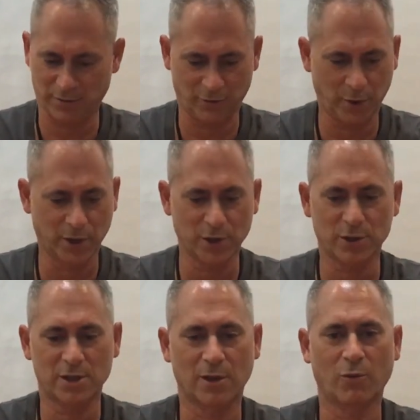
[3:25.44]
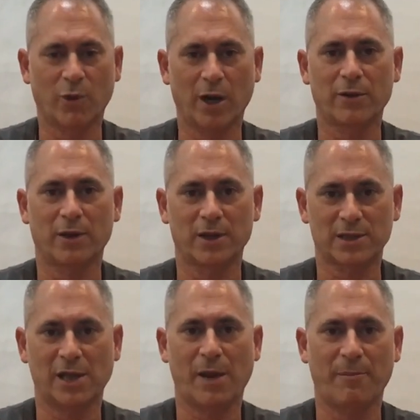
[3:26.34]
real interested in where the
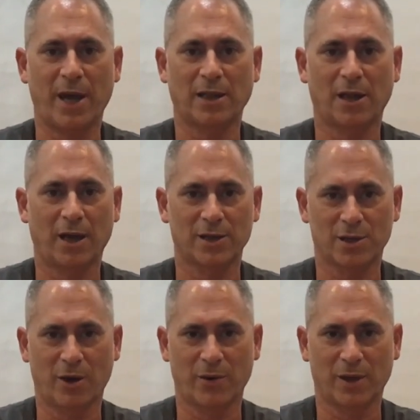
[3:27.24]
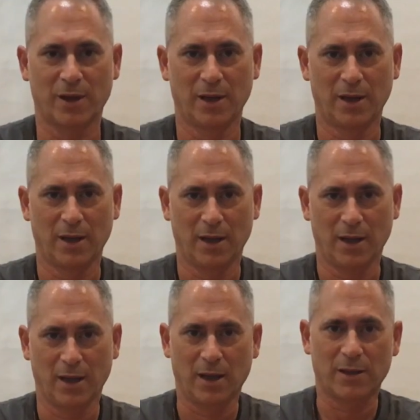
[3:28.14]
slap mat line is going.
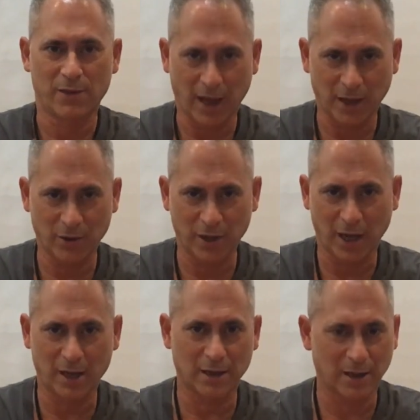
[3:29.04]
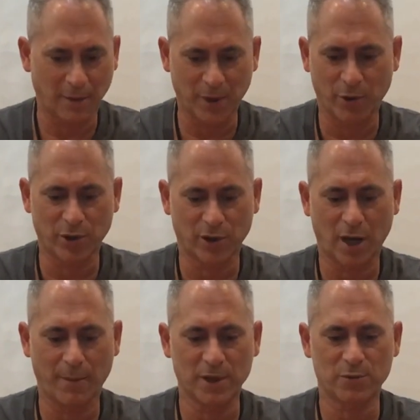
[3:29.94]
Thank you again. Let me know in your
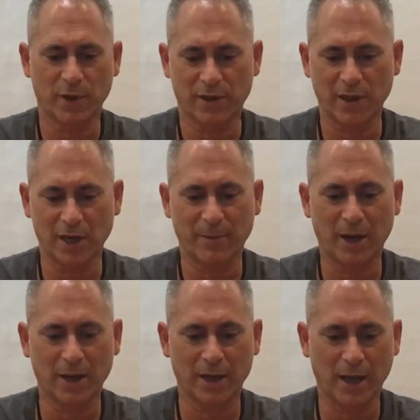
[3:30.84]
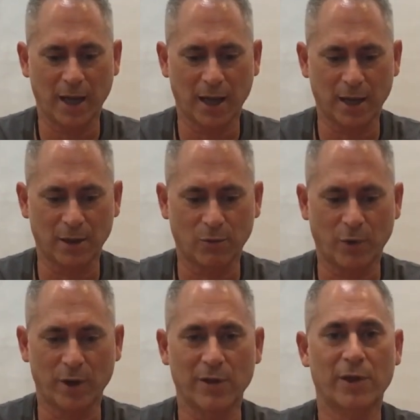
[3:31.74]
comments what you think about it and
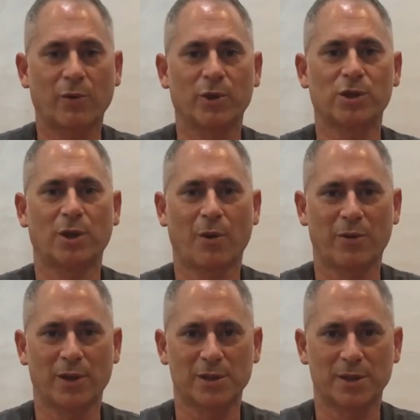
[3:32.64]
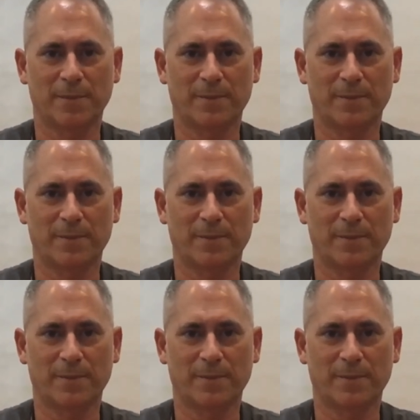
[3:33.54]
where you think we should go with this.